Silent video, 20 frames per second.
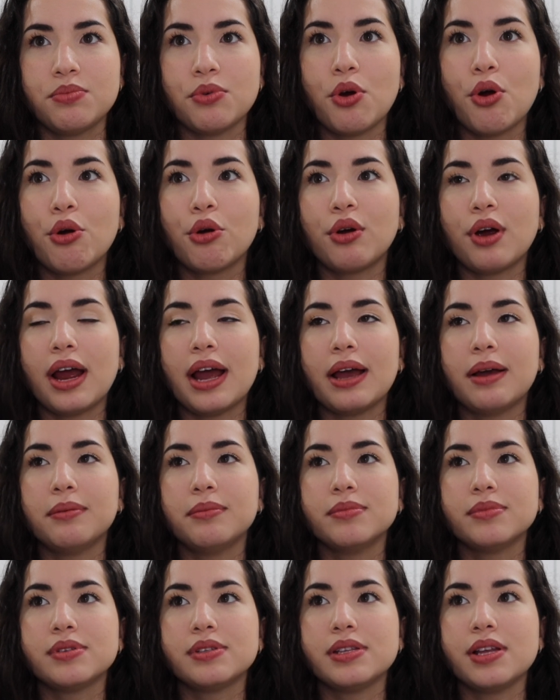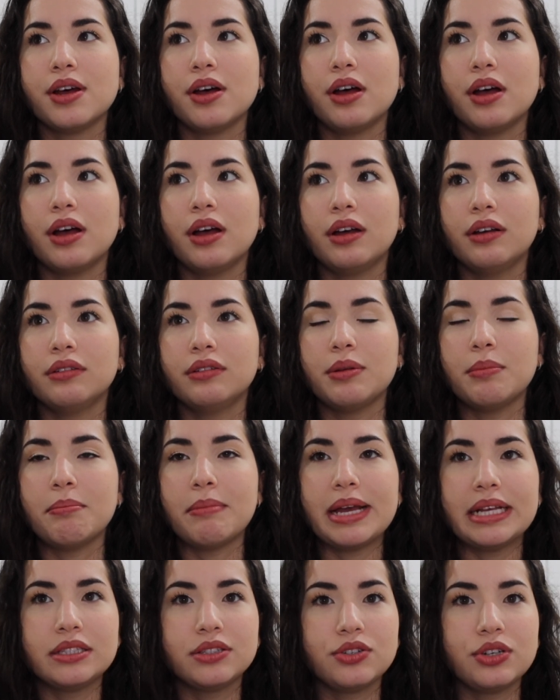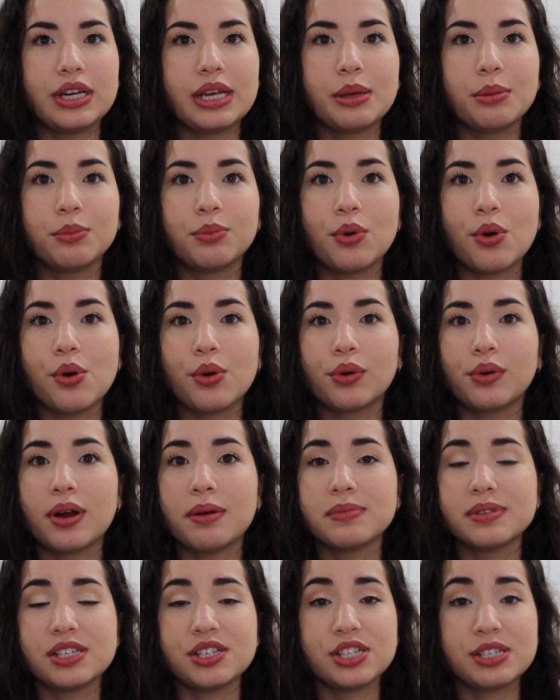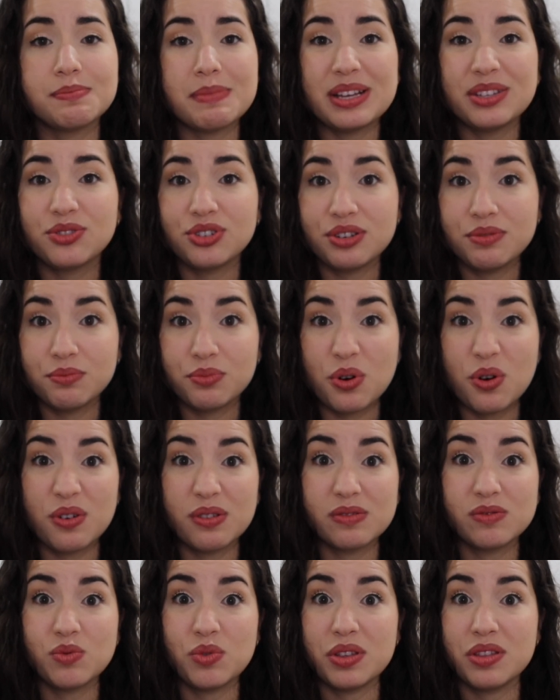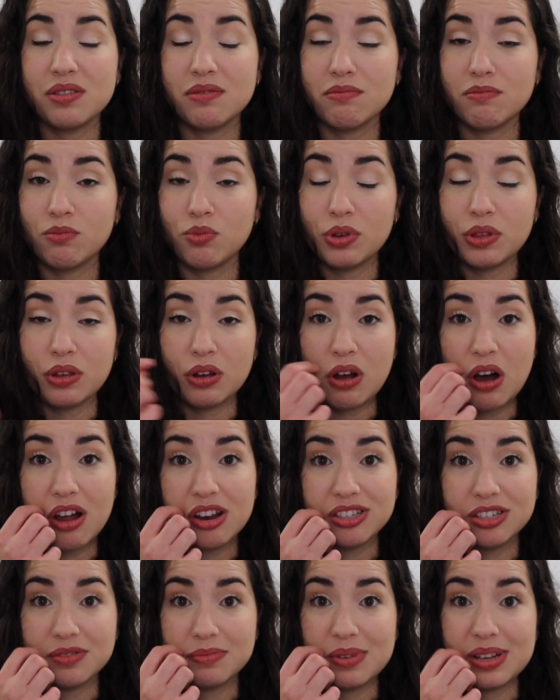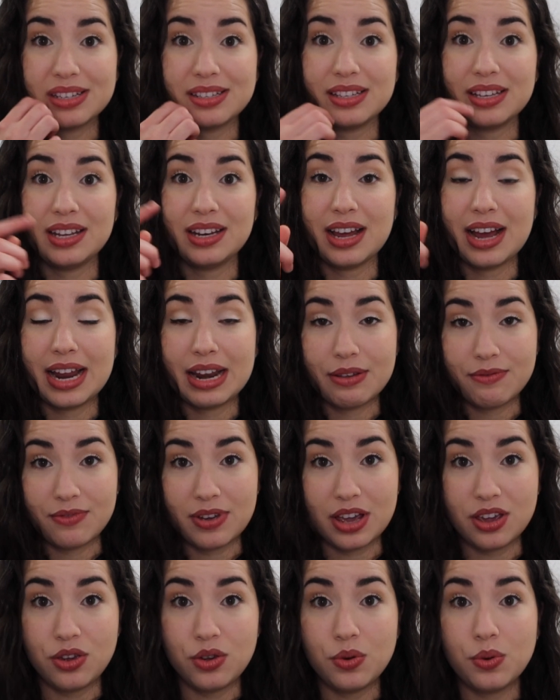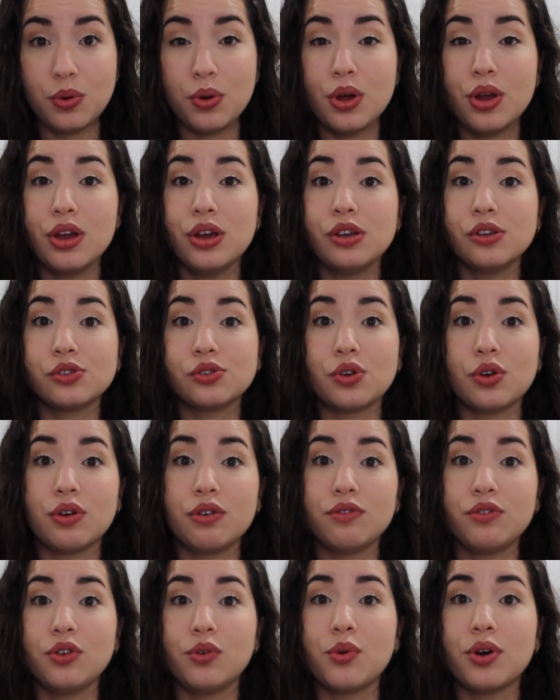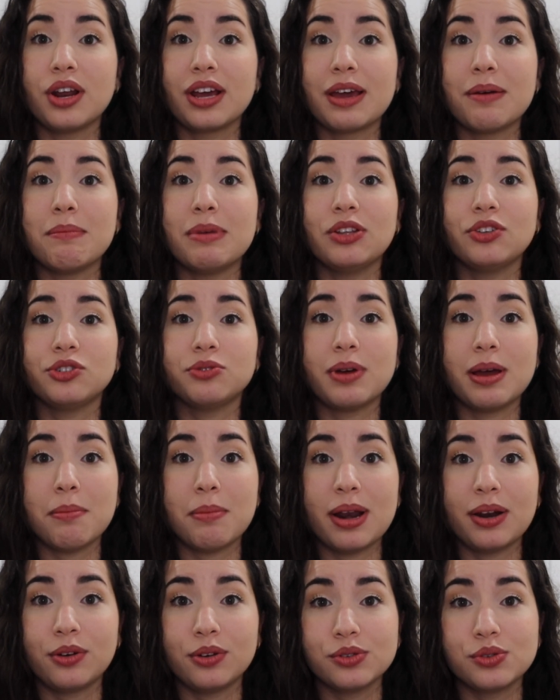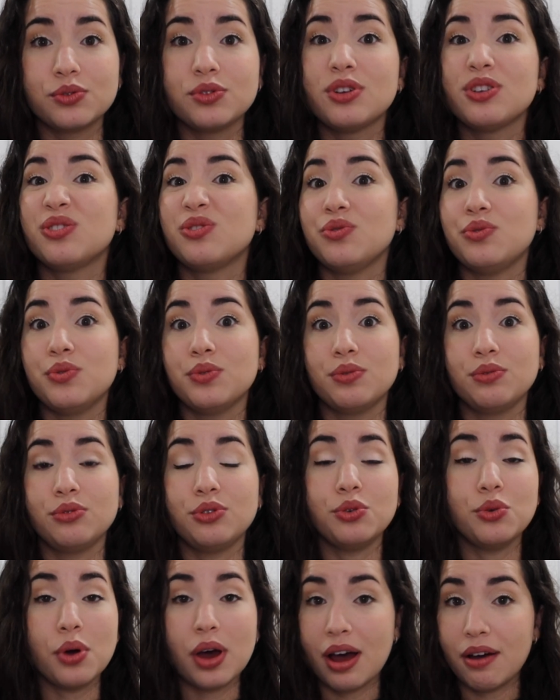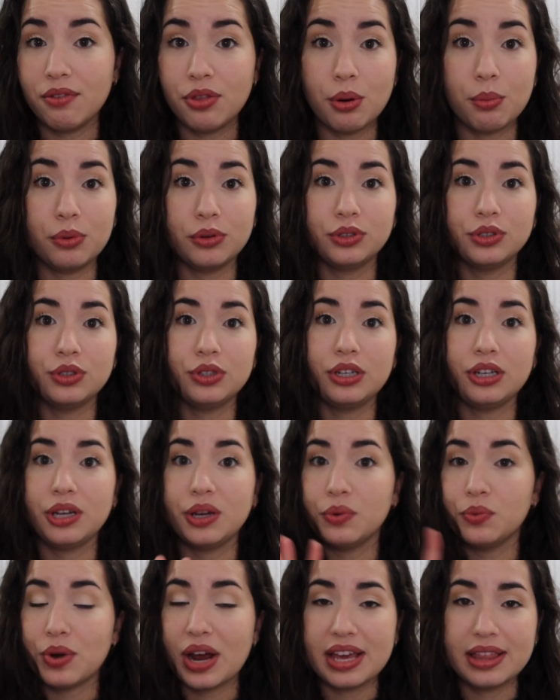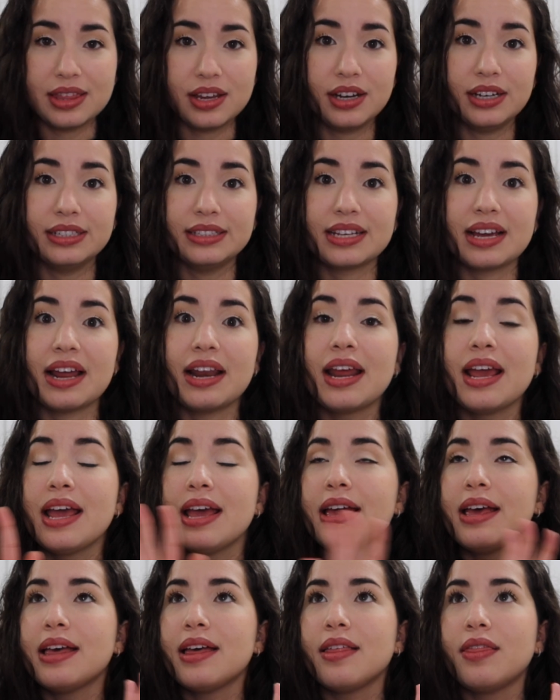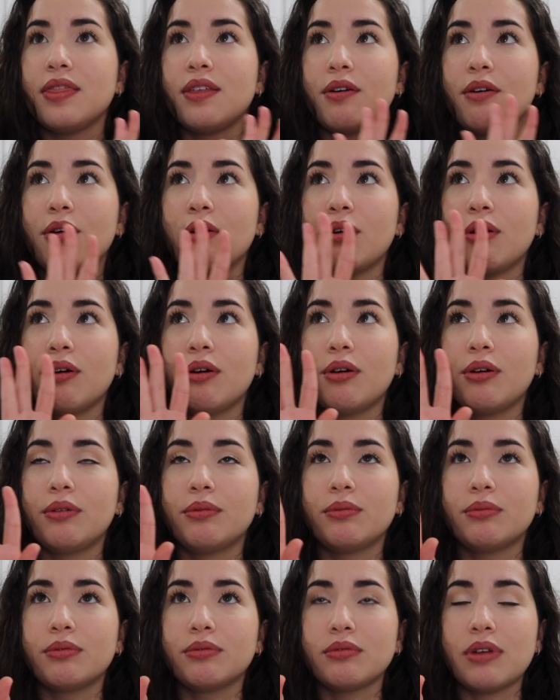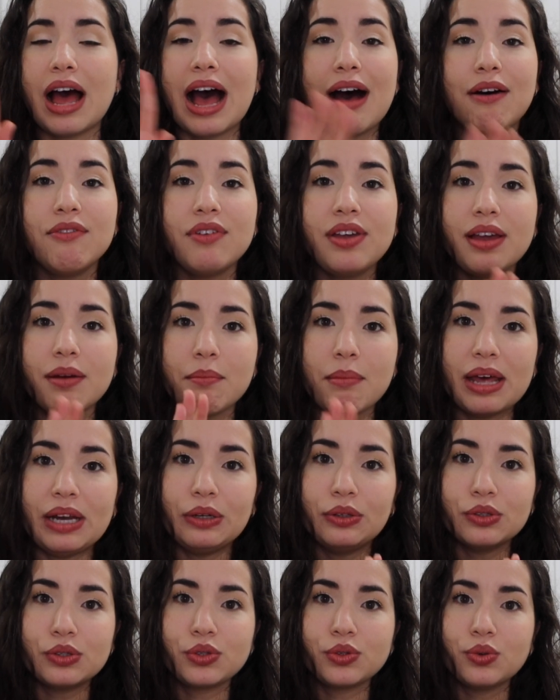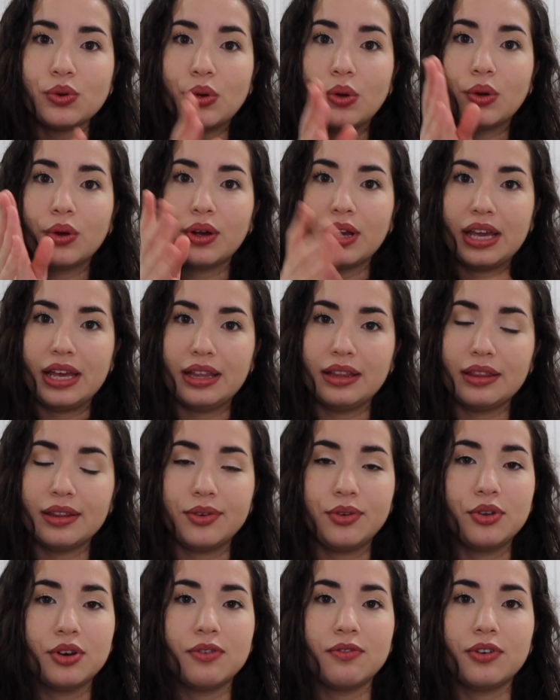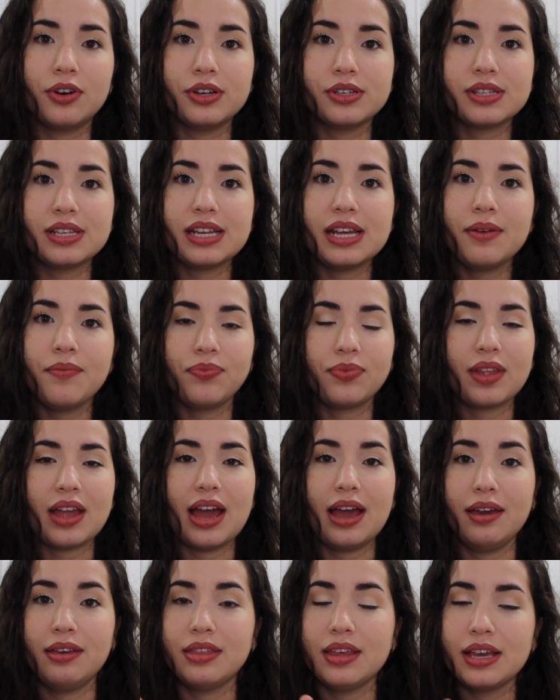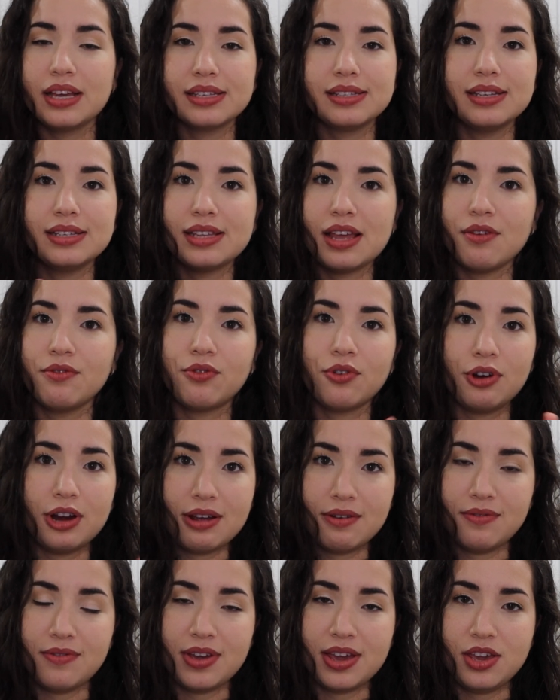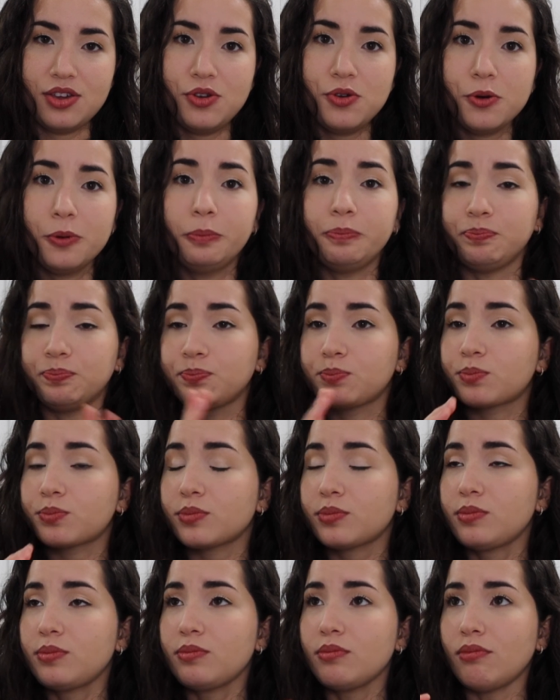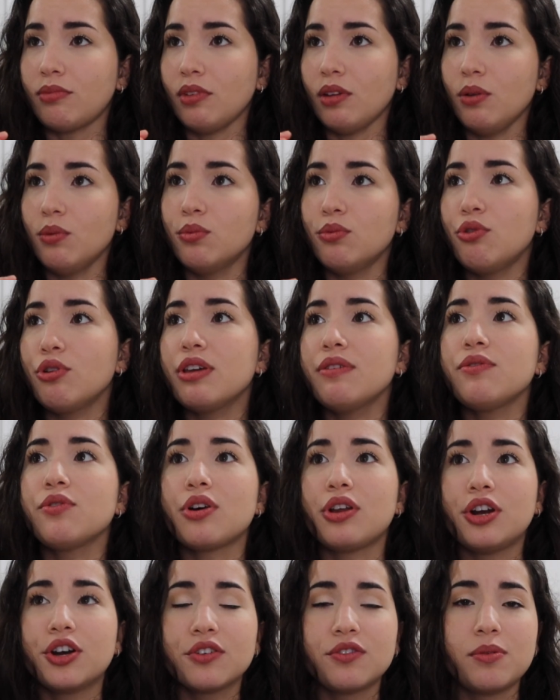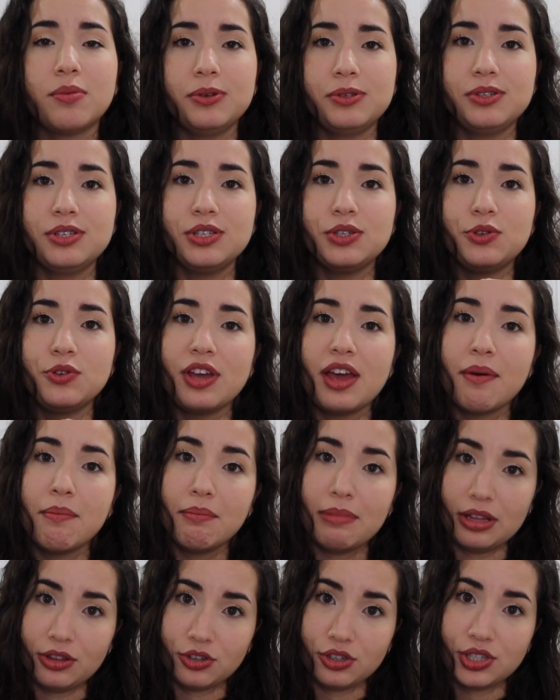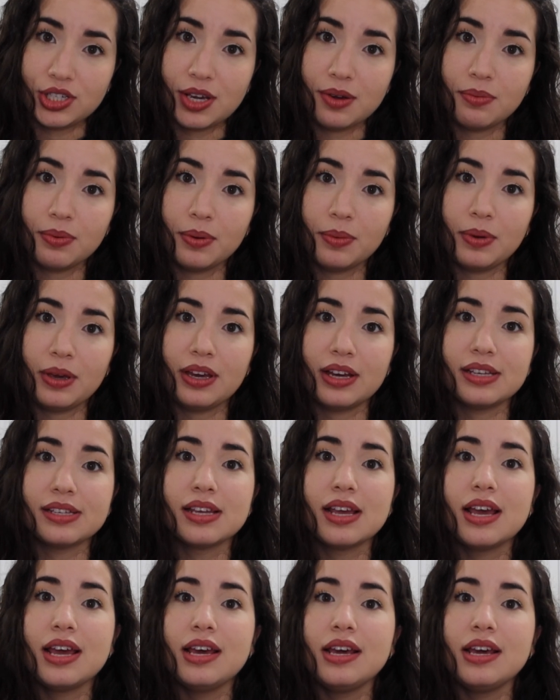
programs, the mentoring programs. There's mentoring programs with the College of Medicine at FIU. So if you want to get mentored by medical students, you have the opportunity right there and then. Having a medical school in the university, I think it's the same for FIU, will give you a lot of opportunities to get mentorship, because